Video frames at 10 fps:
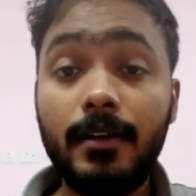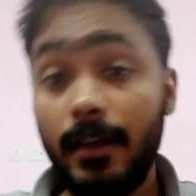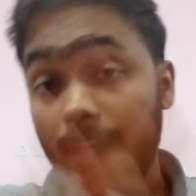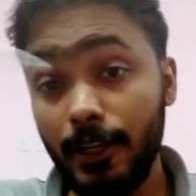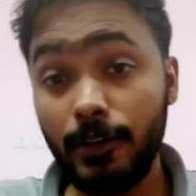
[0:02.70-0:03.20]

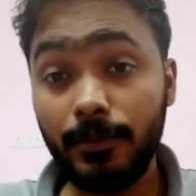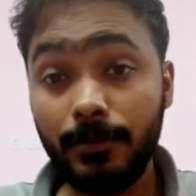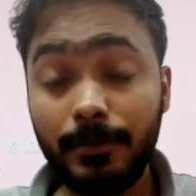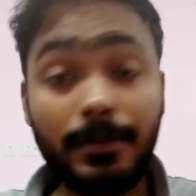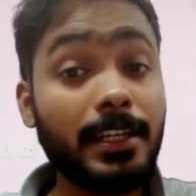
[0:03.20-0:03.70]
Hello
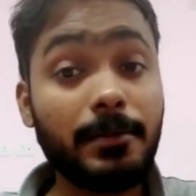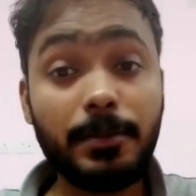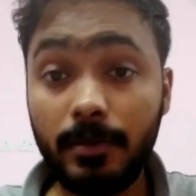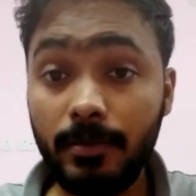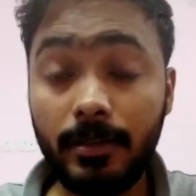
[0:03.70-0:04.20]
everyone, my name is
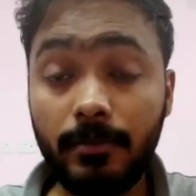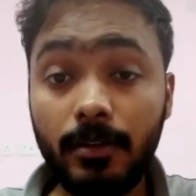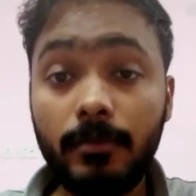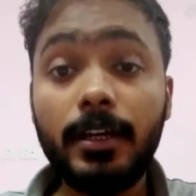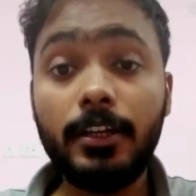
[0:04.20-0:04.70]
Pipin
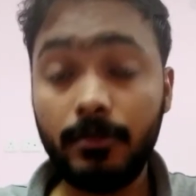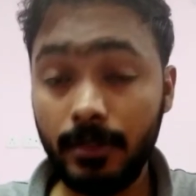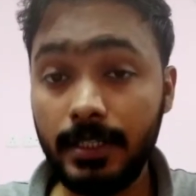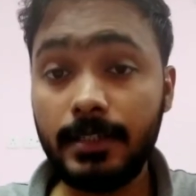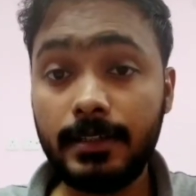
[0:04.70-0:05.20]
Abram. In
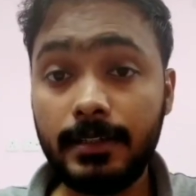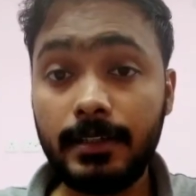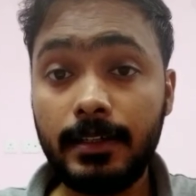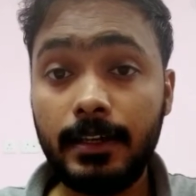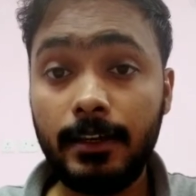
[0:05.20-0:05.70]
today's
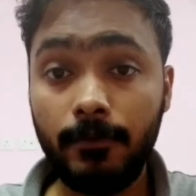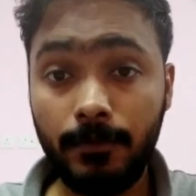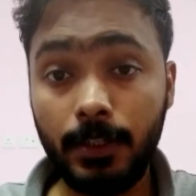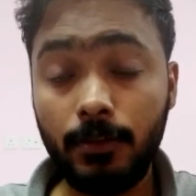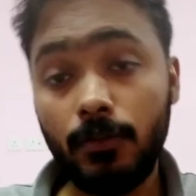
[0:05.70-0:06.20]

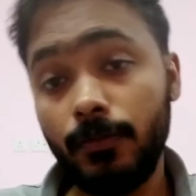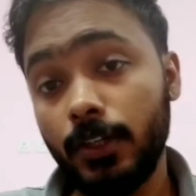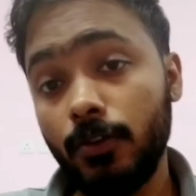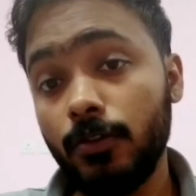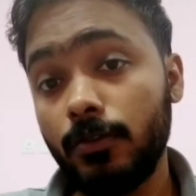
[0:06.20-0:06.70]
video, we are
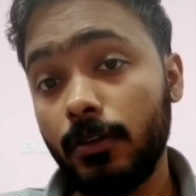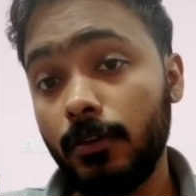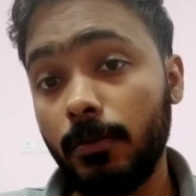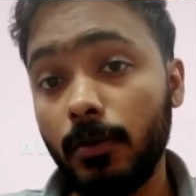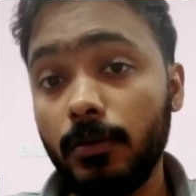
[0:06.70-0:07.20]
going to talk
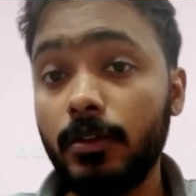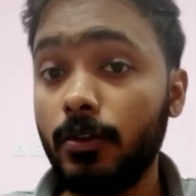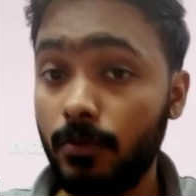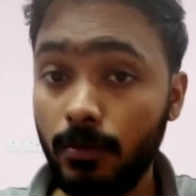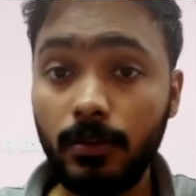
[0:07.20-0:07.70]
about
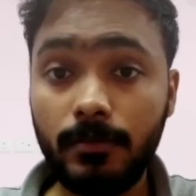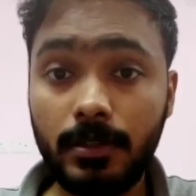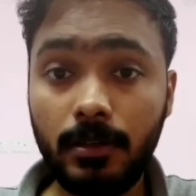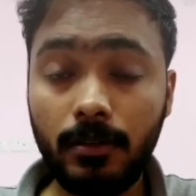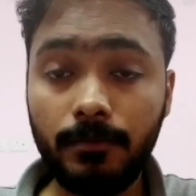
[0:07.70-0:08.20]
Coulomb's law.